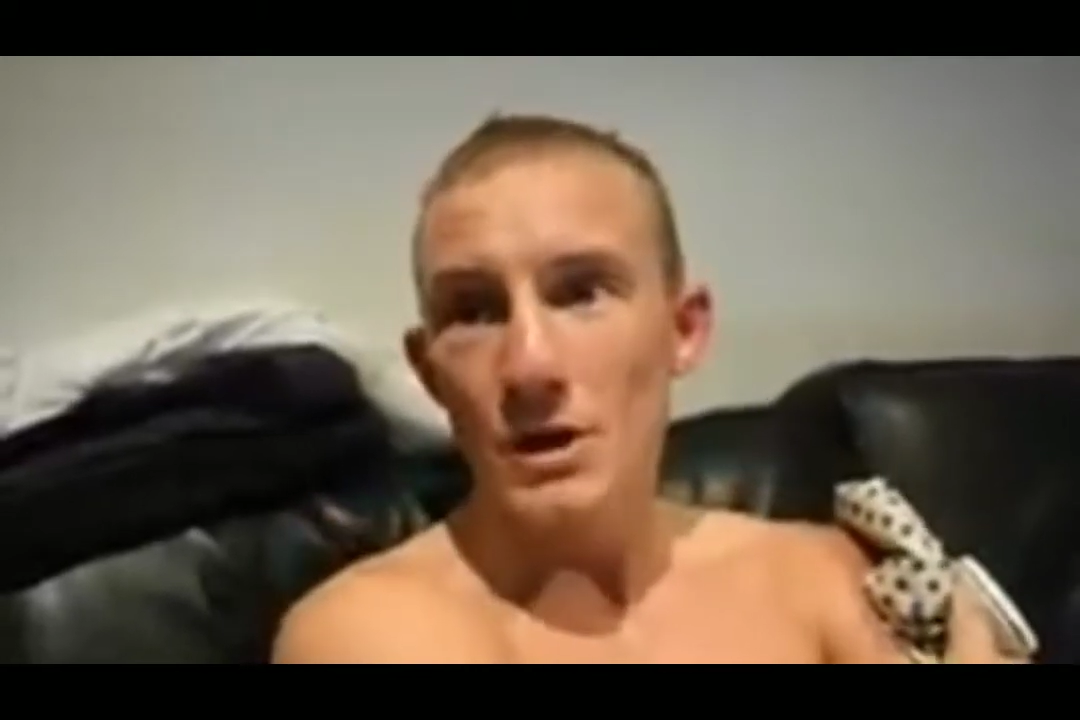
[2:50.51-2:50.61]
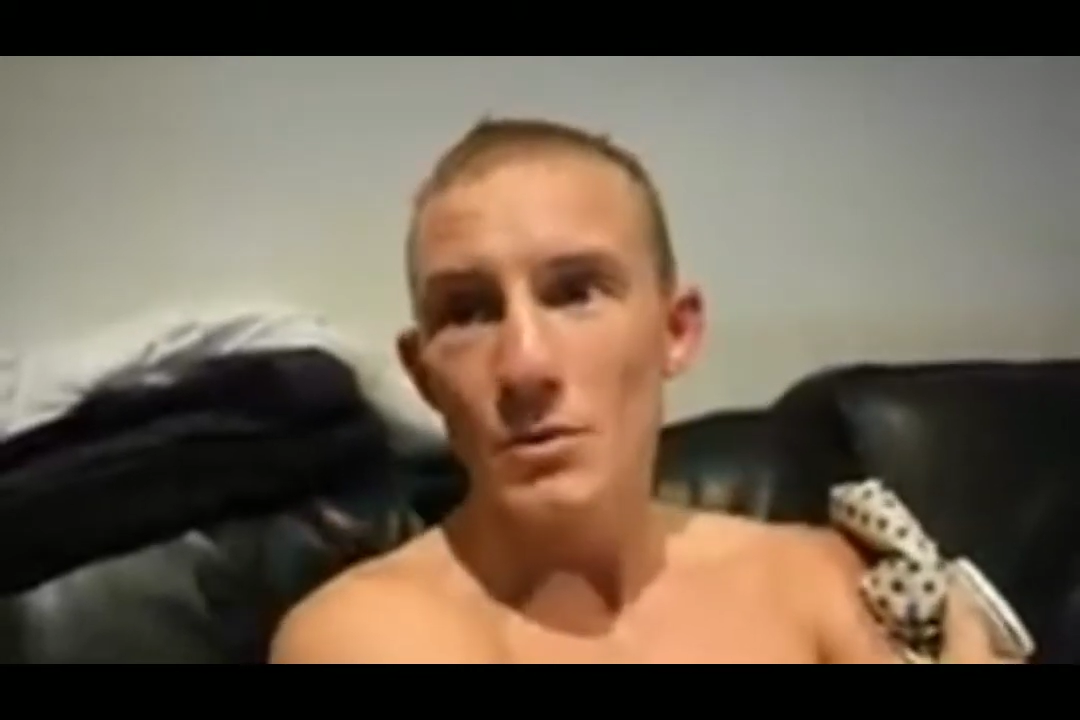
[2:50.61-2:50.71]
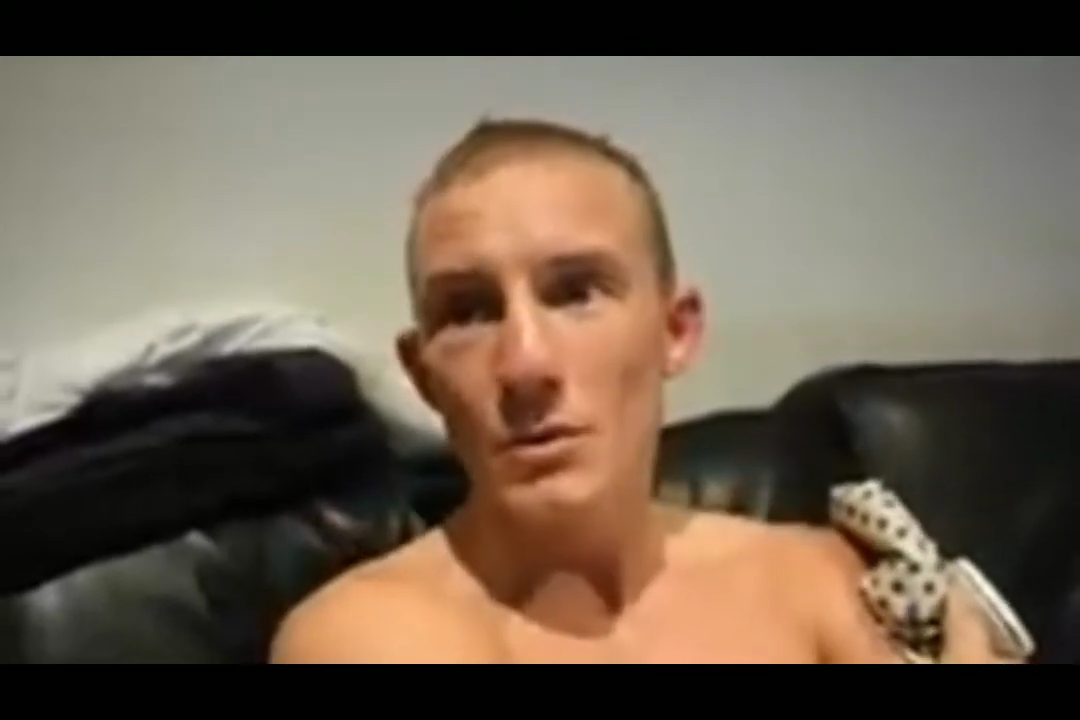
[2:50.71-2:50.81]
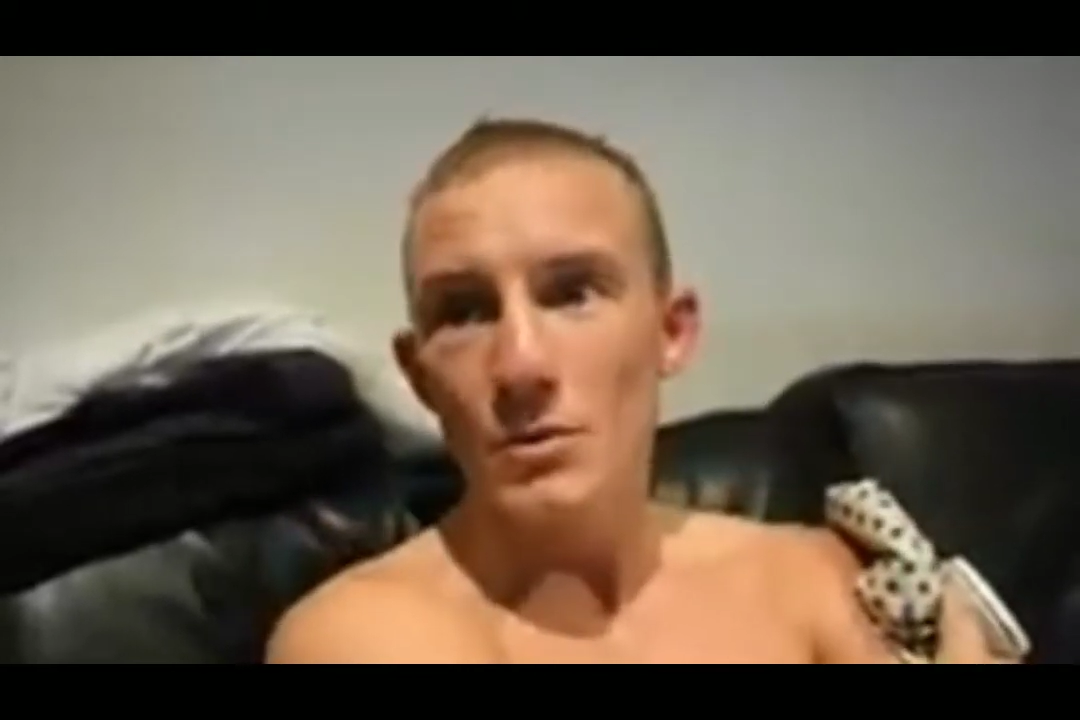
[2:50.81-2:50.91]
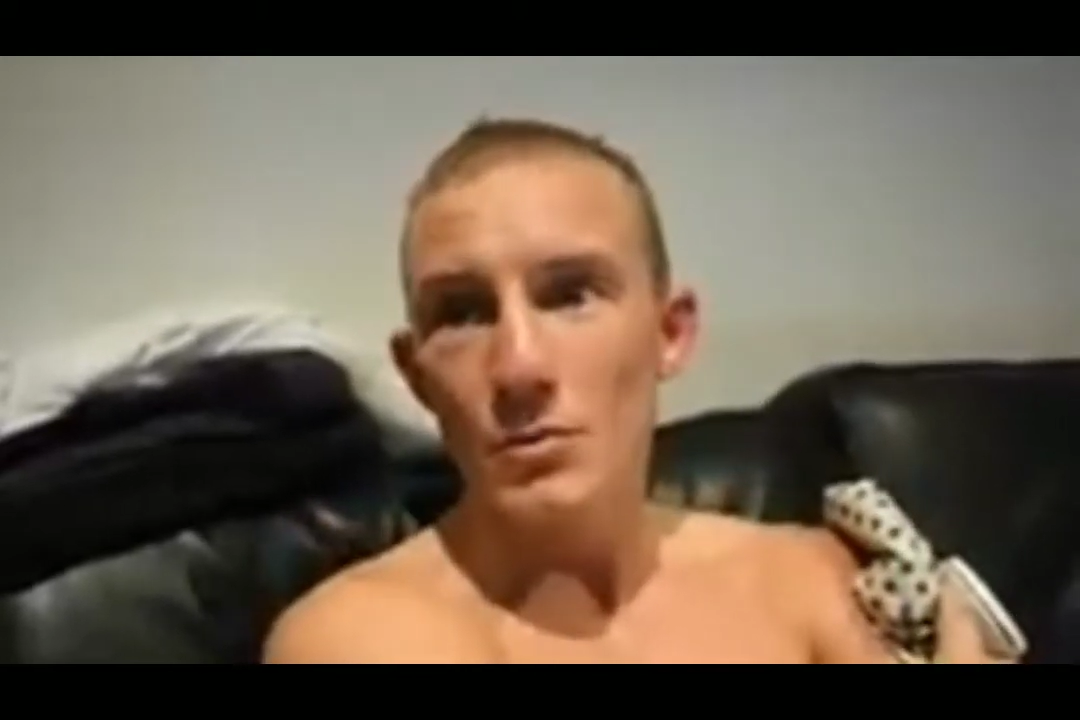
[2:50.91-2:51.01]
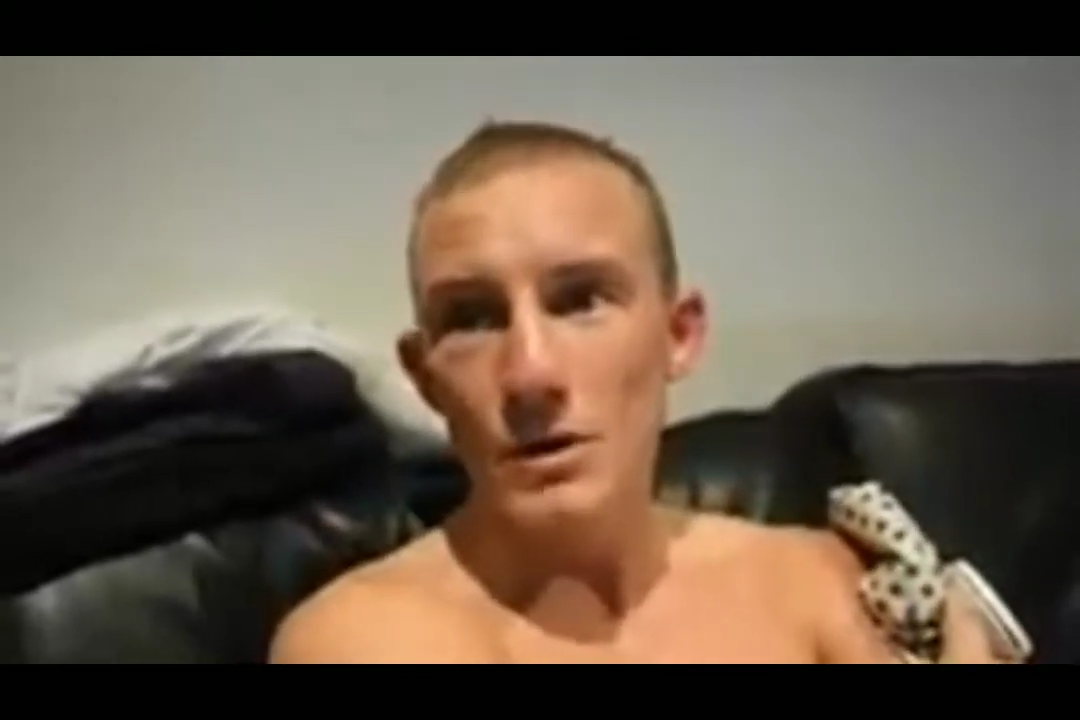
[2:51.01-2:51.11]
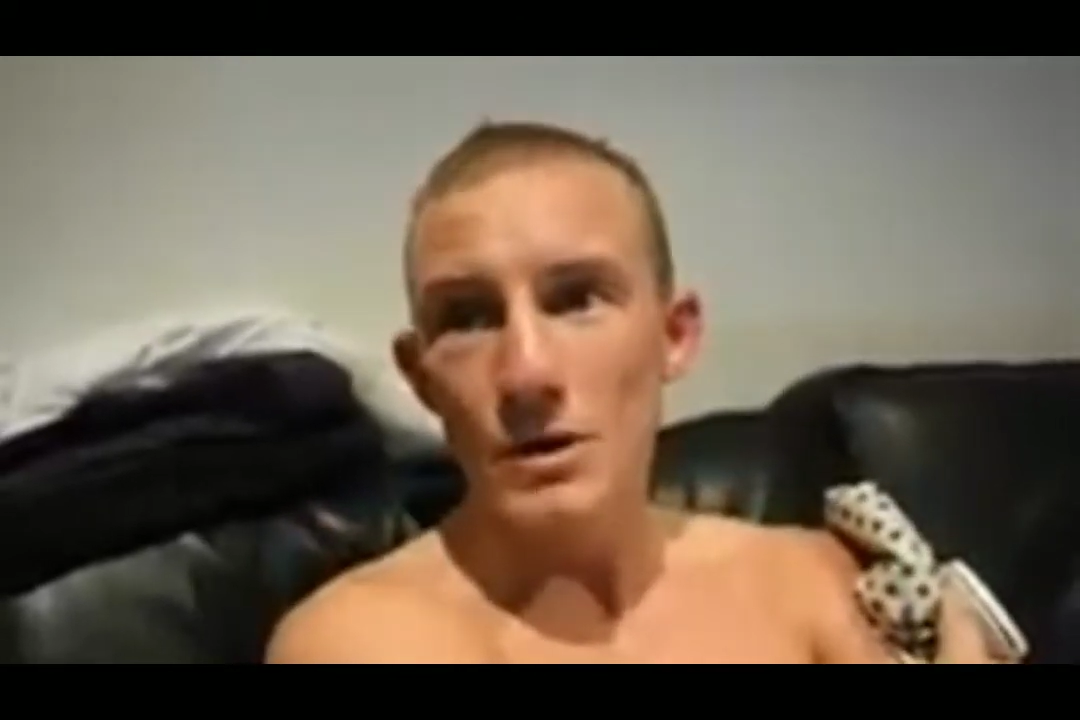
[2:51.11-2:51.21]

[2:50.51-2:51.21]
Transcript: we knew we were